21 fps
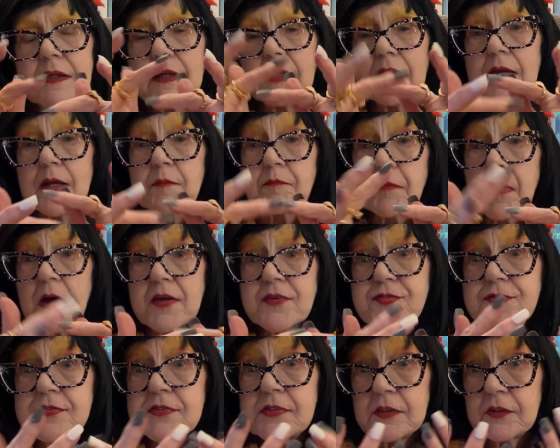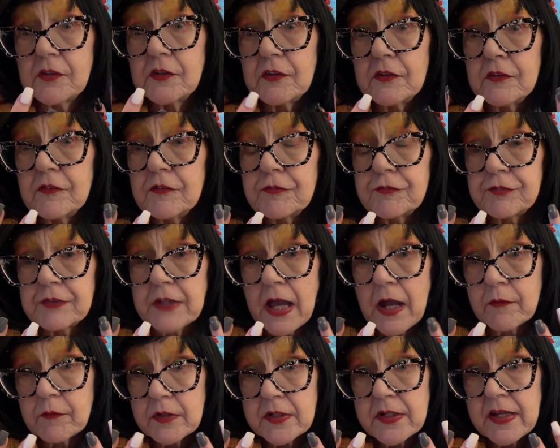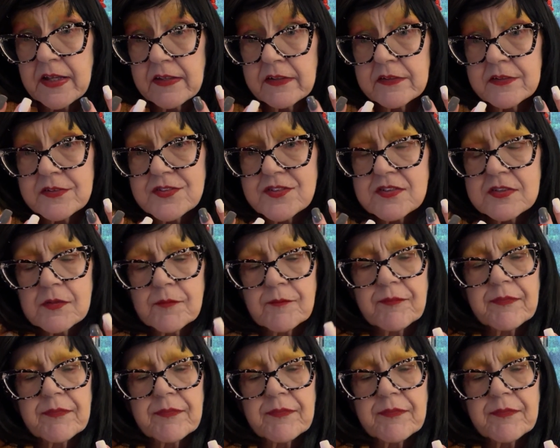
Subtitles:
embossed sticker flower nails,